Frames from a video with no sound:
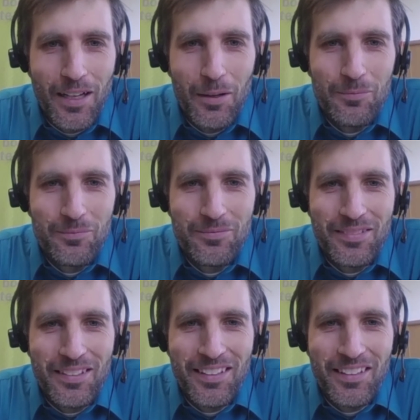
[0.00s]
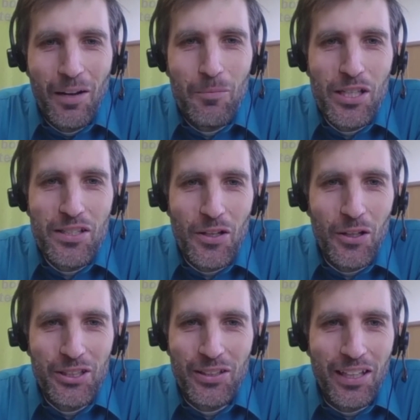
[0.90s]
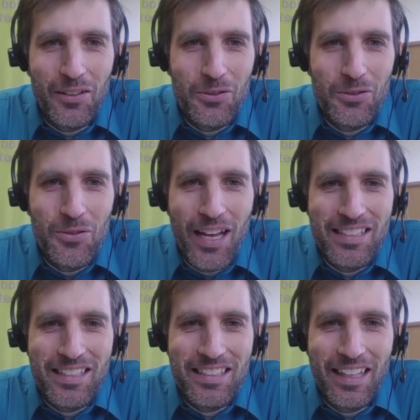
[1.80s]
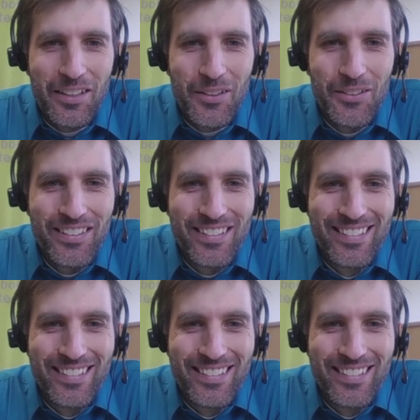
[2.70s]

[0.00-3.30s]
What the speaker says: I'm a researcher. I don't do guesses. Thank you.